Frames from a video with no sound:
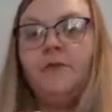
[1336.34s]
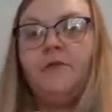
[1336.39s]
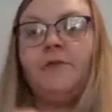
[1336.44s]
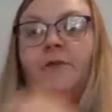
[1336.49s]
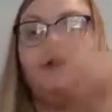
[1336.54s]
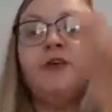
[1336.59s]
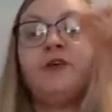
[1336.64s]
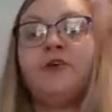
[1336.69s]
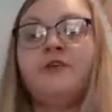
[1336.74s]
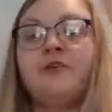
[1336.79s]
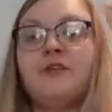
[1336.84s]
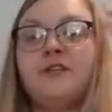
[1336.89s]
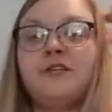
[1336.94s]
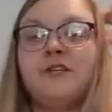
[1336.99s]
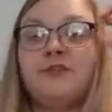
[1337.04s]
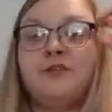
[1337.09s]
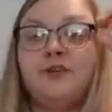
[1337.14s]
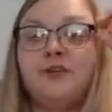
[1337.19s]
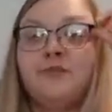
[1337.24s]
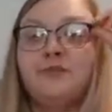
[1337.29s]
for you,
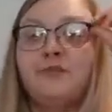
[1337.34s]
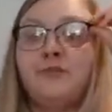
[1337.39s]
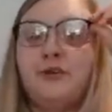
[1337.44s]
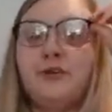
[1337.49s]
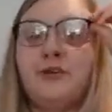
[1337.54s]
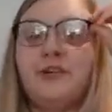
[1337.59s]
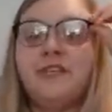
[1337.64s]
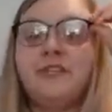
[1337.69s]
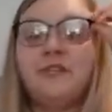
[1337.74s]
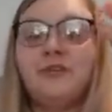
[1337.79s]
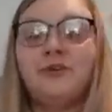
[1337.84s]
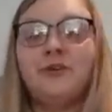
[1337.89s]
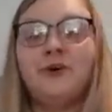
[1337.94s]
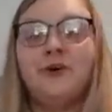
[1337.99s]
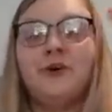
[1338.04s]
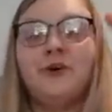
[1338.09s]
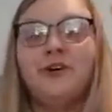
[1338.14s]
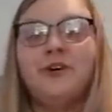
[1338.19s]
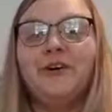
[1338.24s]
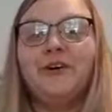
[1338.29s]

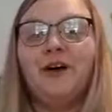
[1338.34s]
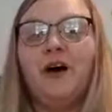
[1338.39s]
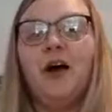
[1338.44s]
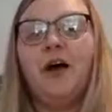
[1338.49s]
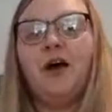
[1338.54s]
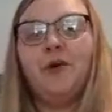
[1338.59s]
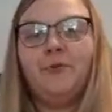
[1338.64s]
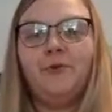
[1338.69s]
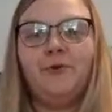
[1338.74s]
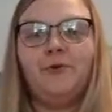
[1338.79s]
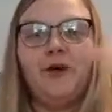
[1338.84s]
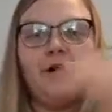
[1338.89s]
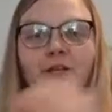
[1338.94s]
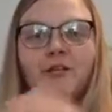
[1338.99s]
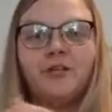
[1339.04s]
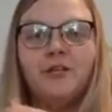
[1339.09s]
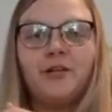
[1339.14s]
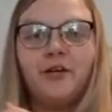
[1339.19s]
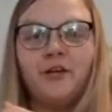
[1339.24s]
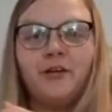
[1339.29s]
Crystal, I hope you're
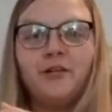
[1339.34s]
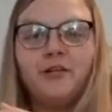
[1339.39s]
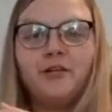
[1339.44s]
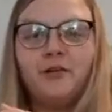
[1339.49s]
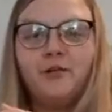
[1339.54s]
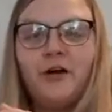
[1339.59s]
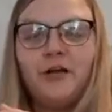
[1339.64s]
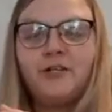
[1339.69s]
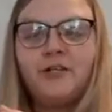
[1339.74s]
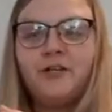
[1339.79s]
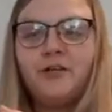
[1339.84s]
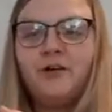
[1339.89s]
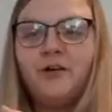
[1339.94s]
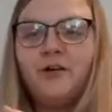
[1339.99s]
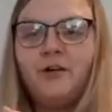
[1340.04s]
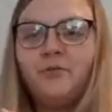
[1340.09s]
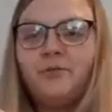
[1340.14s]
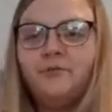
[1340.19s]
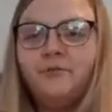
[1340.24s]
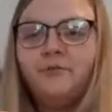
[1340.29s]
watching. Are you still watching,
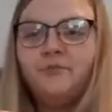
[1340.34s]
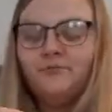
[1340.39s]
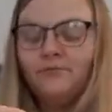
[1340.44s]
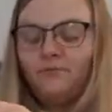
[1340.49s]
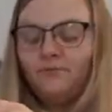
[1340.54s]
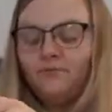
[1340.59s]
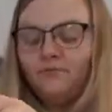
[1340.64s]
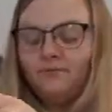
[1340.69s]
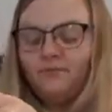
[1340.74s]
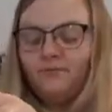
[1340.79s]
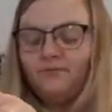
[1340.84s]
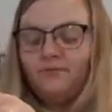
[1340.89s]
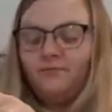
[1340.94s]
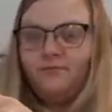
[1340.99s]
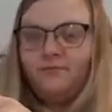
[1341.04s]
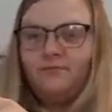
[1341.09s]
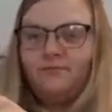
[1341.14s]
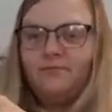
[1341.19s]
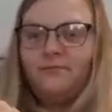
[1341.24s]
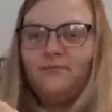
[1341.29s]
girl?
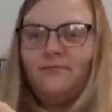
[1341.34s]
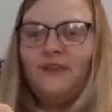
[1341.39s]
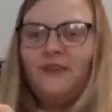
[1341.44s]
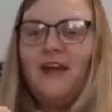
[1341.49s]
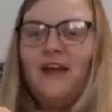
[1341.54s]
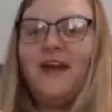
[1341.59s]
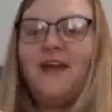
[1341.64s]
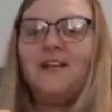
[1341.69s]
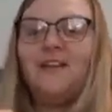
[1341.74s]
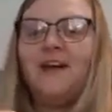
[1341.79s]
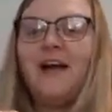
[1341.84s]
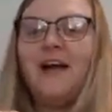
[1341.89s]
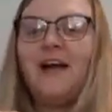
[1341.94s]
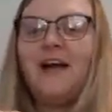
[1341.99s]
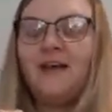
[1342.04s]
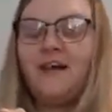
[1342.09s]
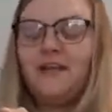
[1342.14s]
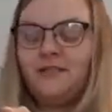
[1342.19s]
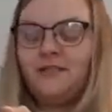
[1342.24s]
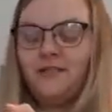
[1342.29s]
Hey,
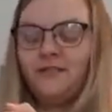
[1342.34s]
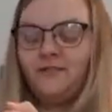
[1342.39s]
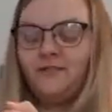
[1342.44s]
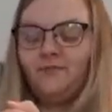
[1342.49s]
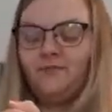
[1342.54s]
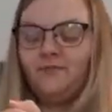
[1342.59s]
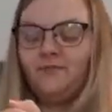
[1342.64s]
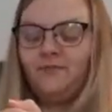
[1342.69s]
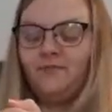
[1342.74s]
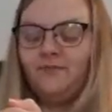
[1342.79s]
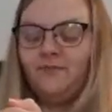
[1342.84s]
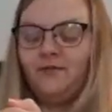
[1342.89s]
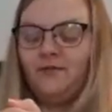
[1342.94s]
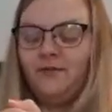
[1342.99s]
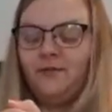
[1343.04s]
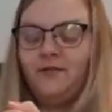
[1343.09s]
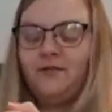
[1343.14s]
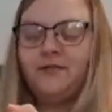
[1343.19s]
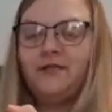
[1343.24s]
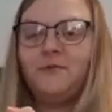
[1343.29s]
Elias.
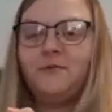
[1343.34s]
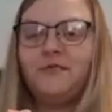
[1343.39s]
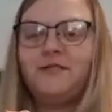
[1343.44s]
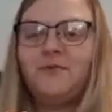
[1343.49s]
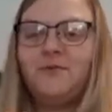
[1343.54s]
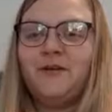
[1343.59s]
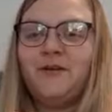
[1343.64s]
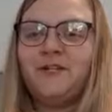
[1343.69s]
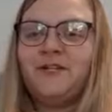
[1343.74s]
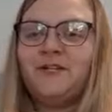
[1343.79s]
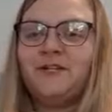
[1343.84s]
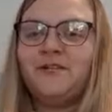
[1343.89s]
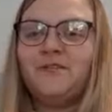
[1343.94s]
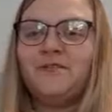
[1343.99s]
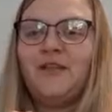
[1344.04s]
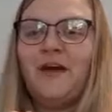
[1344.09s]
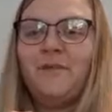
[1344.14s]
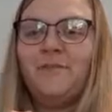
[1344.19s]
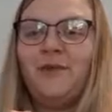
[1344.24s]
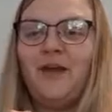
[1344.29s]
Send me some pictures
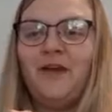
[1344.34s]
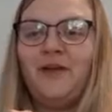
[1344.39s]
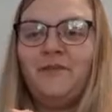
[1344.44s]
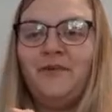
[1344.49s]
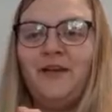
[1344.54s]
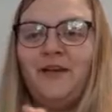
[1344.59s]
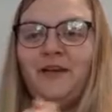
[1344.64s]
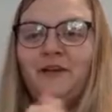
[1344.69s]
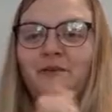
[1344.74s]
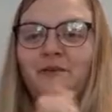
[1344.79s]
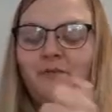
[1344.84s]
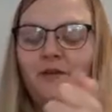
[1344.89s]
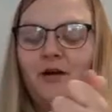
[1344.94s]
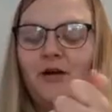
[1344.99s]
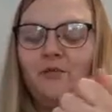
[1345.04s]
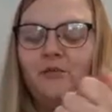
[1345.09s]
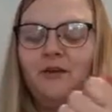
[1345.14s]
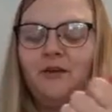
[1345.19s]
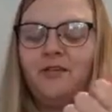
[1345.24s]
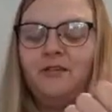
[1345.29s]
of that baby.
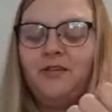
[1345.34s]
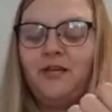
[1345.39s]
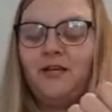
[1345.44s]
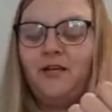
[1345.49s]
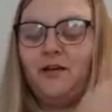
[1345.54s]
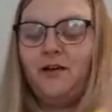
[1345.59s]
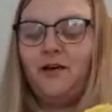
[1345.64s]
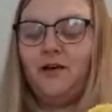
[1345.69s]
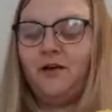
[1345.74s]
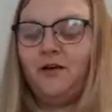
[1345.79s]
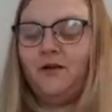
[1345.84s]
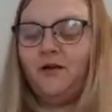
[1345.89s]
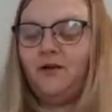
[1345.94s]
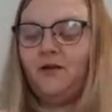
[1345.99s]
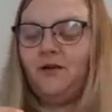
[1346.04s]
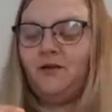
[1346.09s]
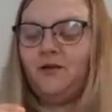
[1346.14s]
I want to see her.